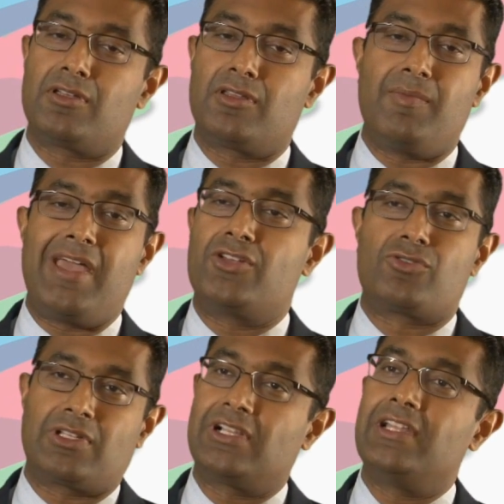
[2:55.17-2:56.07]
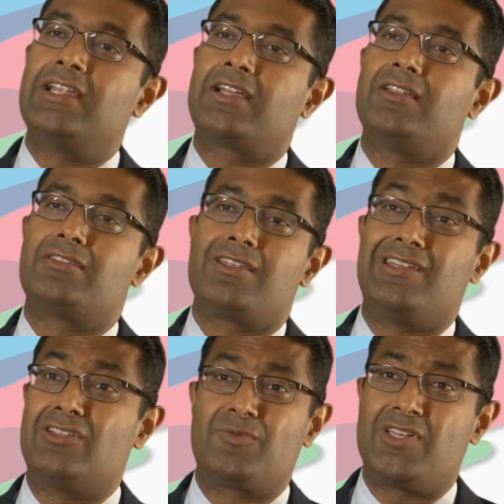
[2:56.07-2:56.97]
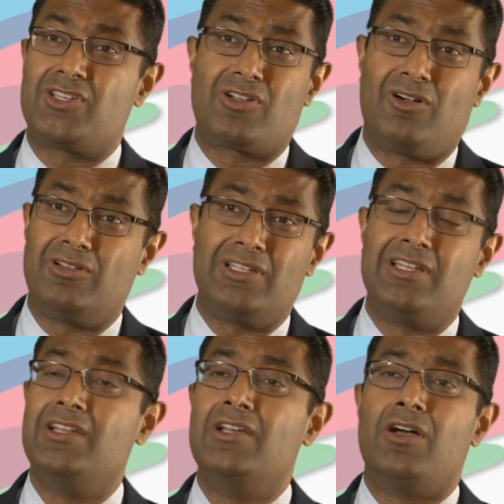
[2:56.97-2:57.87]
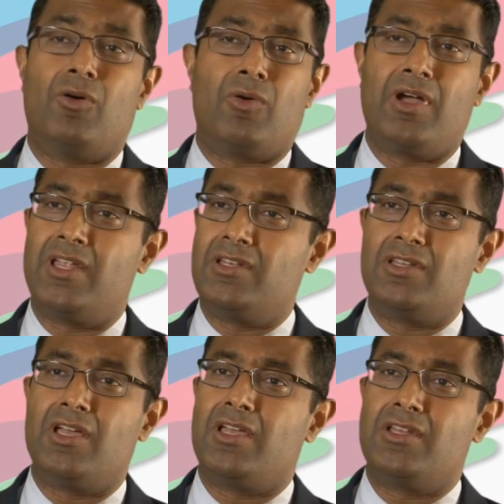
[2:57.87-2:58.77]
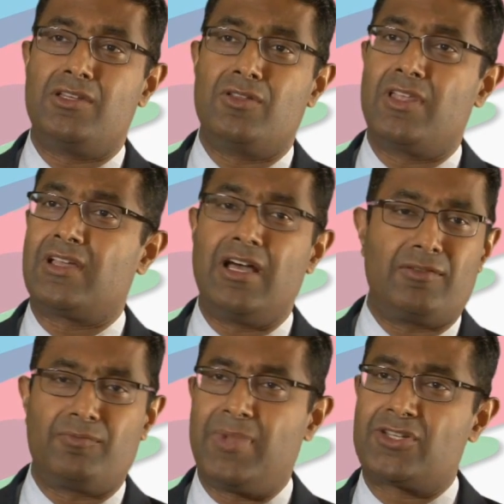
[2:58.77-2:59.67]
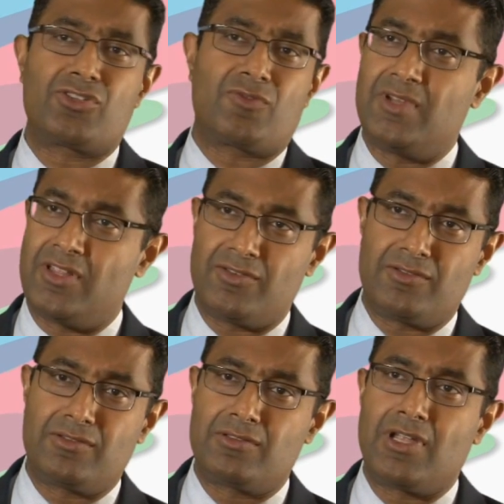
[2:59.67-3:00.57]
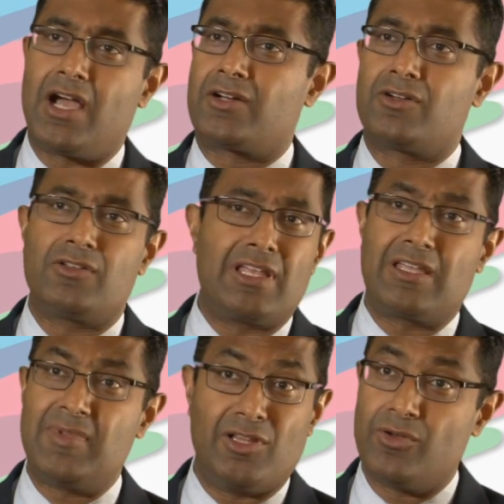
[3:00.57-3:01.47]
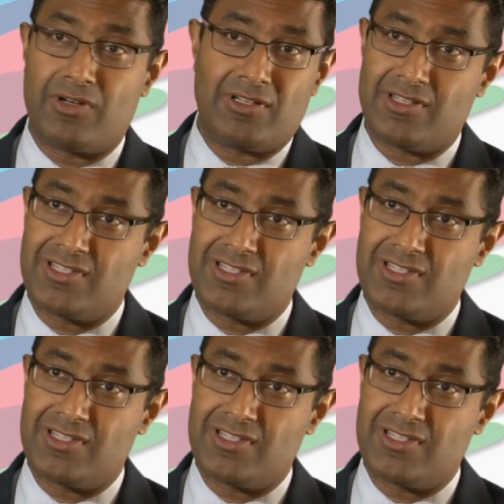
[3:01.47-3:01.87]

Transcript: the, manager of the clinic, and let's say, you know, this patient called in oh, and, and you know, they got pictures from another doctor and they can be loaded into the